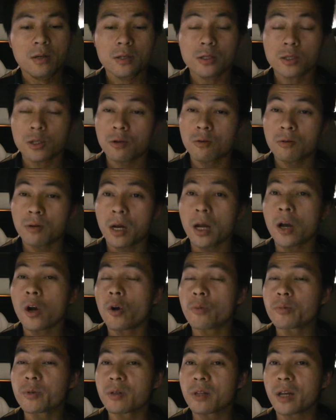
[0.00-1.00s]
So I
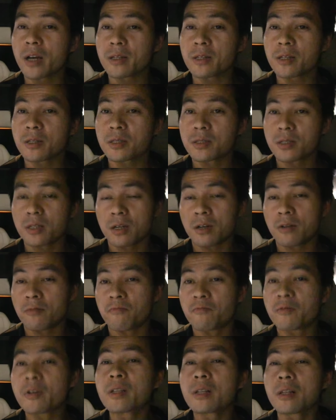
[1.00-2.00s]
hope you like this uh,
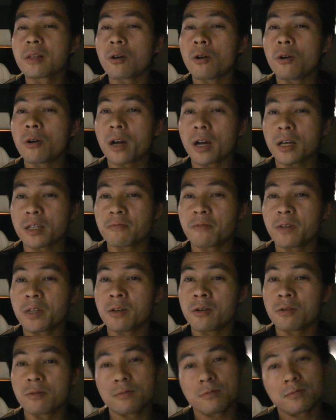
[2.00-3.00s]
really long ass
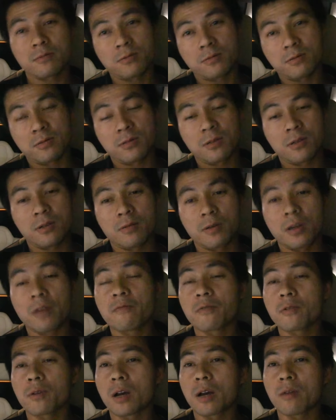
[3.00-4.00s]
video, and uh,
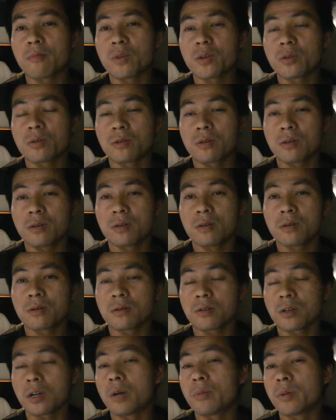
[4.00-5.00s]
if you have
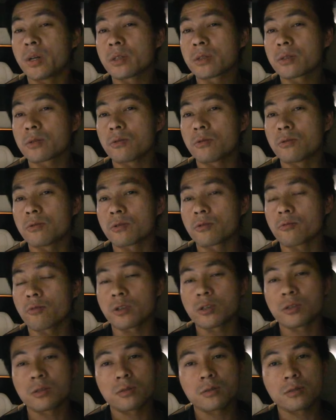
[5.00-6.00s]
any comments or
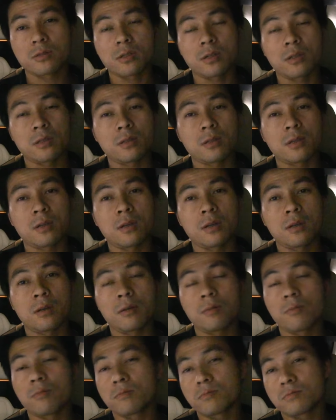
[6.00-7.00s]
questions, then
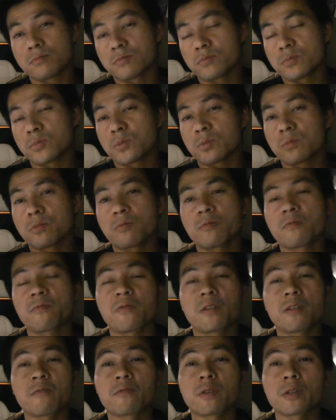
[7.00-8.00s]
uh,
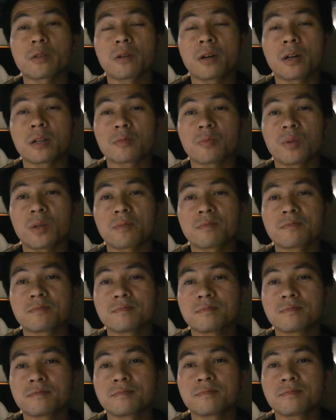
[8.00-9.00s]
feel free to ask me.